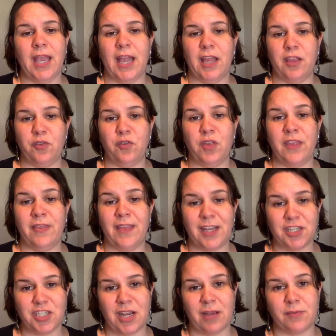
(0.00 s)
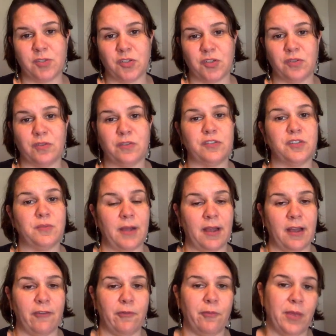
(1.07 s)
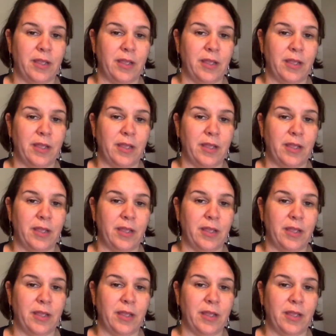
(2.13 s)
And in that chapter, you learned about how